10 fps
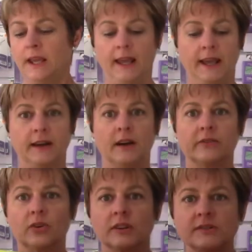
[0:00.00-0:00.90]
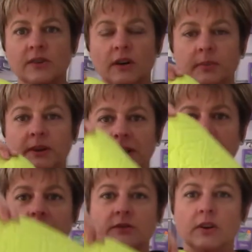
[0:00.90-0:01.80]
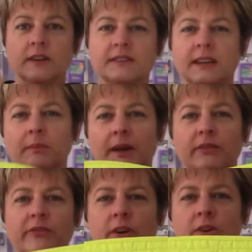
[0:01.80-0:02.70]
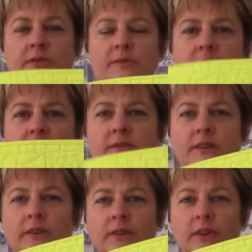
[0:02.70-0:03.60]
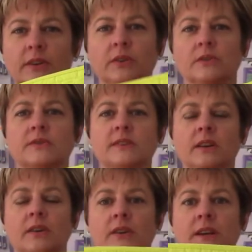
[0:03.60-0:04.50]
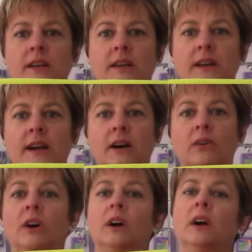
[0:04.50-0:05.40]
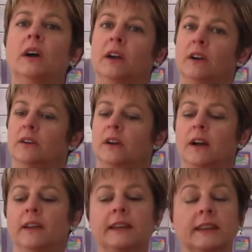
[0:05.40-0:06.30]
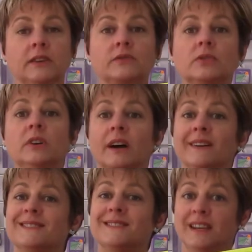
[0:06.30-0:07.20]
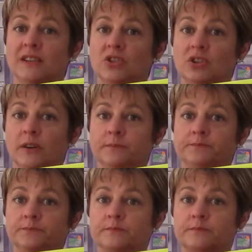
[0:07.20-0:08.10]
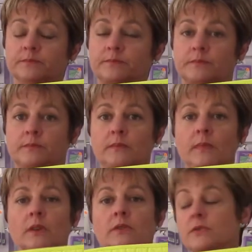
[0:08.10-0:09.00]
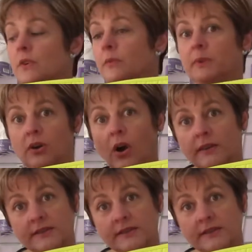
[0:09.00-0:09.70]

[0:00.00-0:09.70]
and I've got a sample here. I'll try and take better photos because I don't know that you'll see it on here now. It gives you nice texture. So because